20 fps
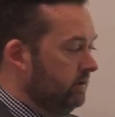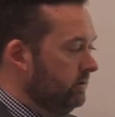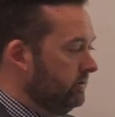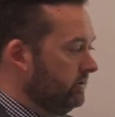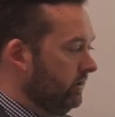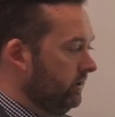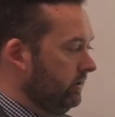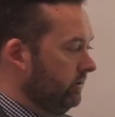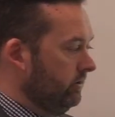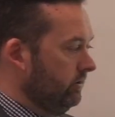
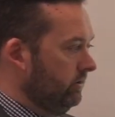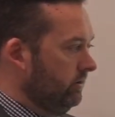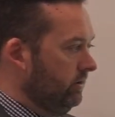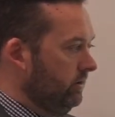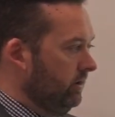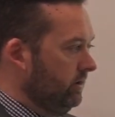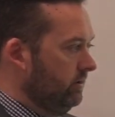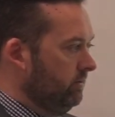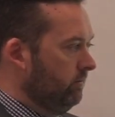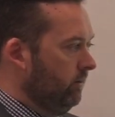So,
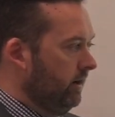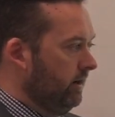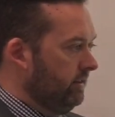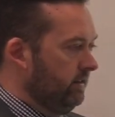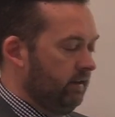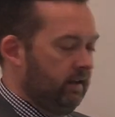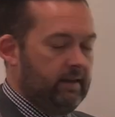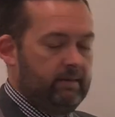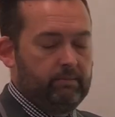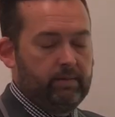you know, you might,
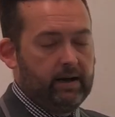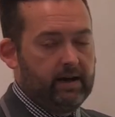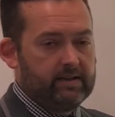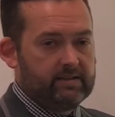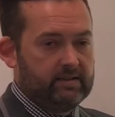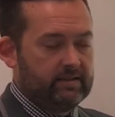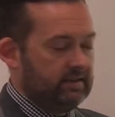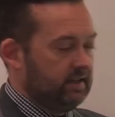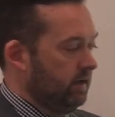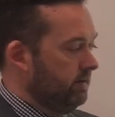in
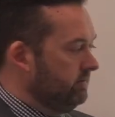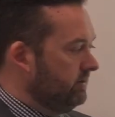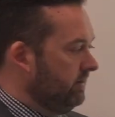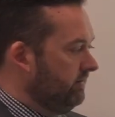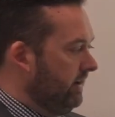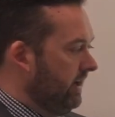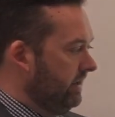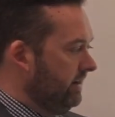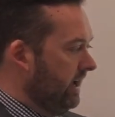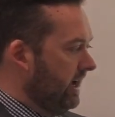past exams,
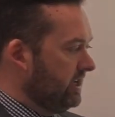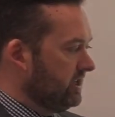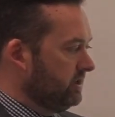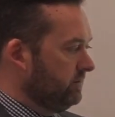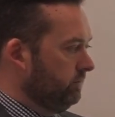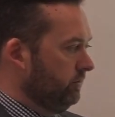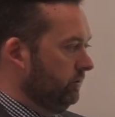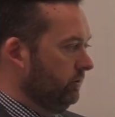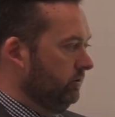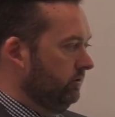have had
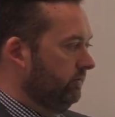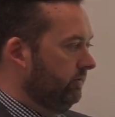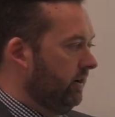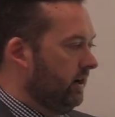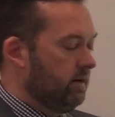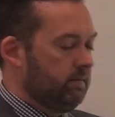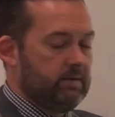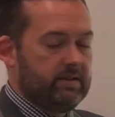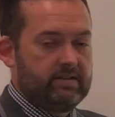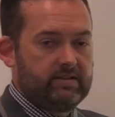aspirin or
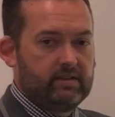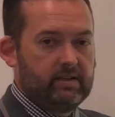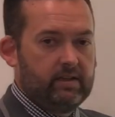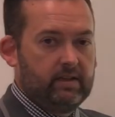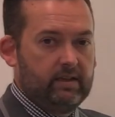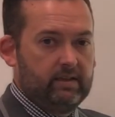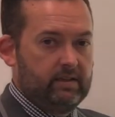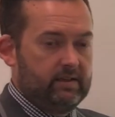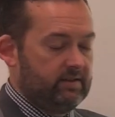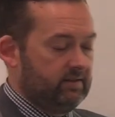vitamin
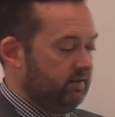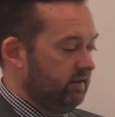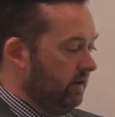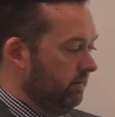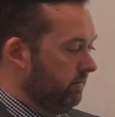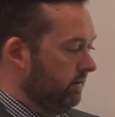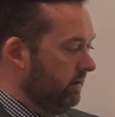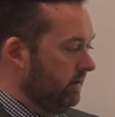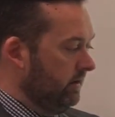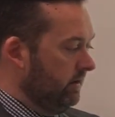C in this
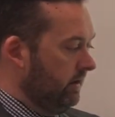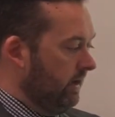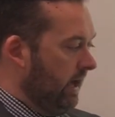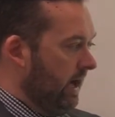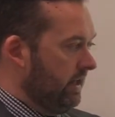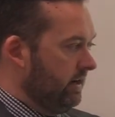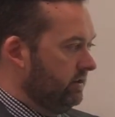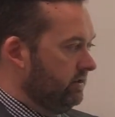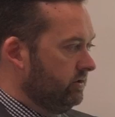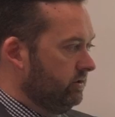step
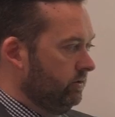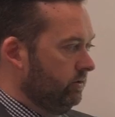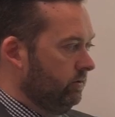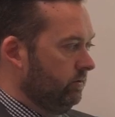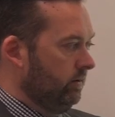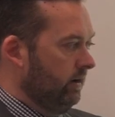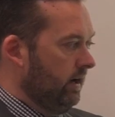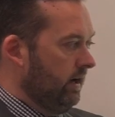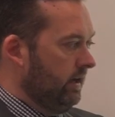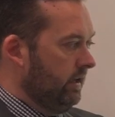added
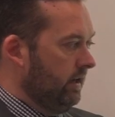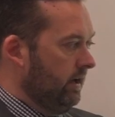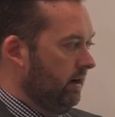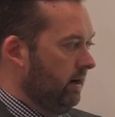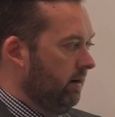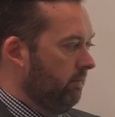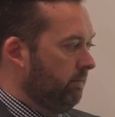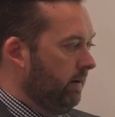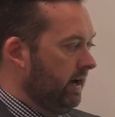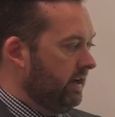to
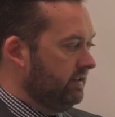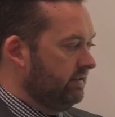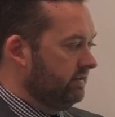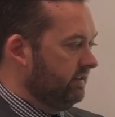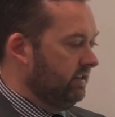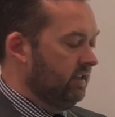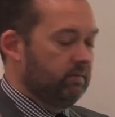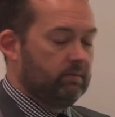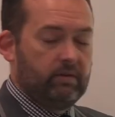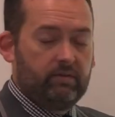a
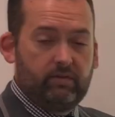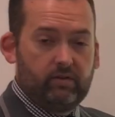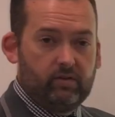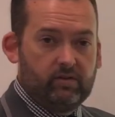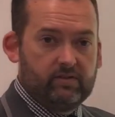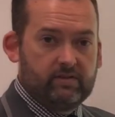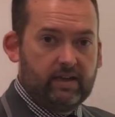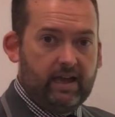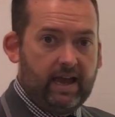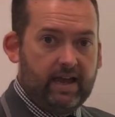base, and then we've
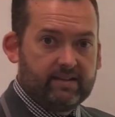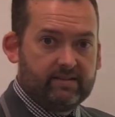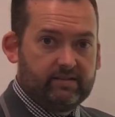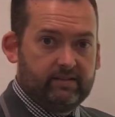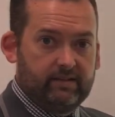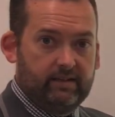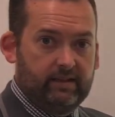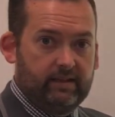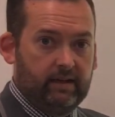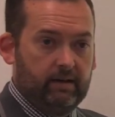used
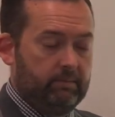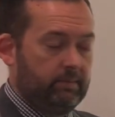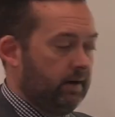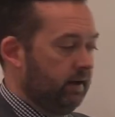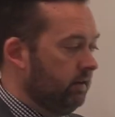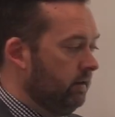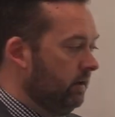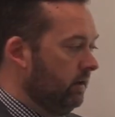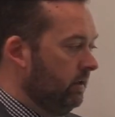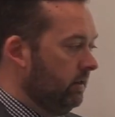acid here.
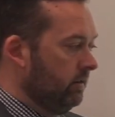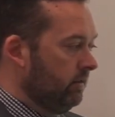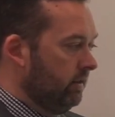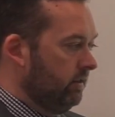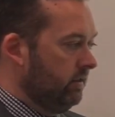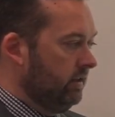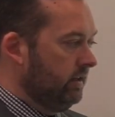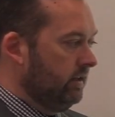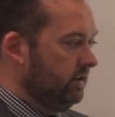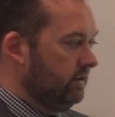But
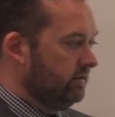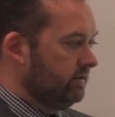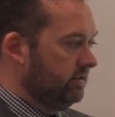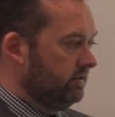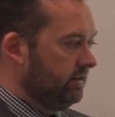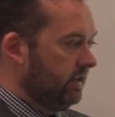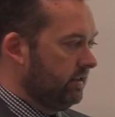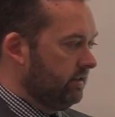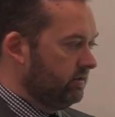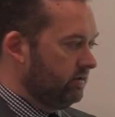the thing is
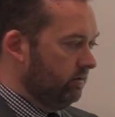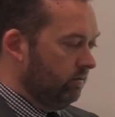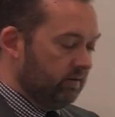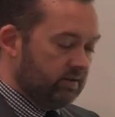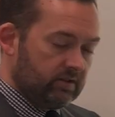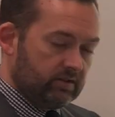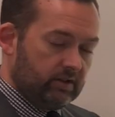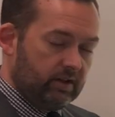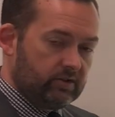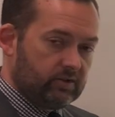that there's
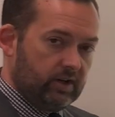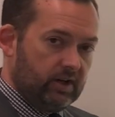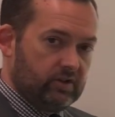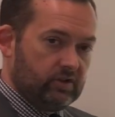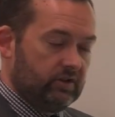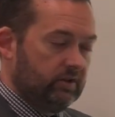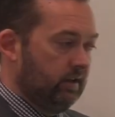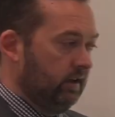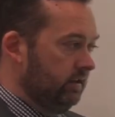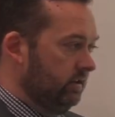always a
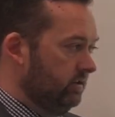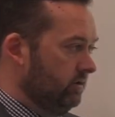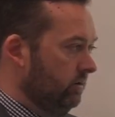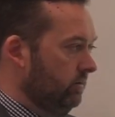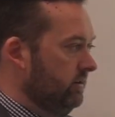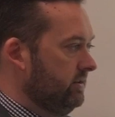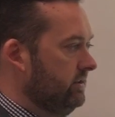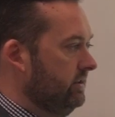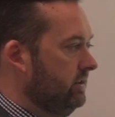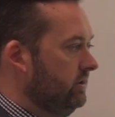titration and there's
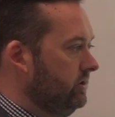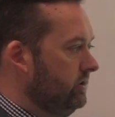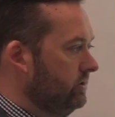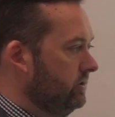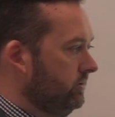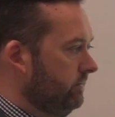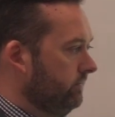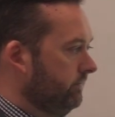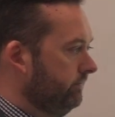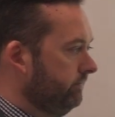always an addition.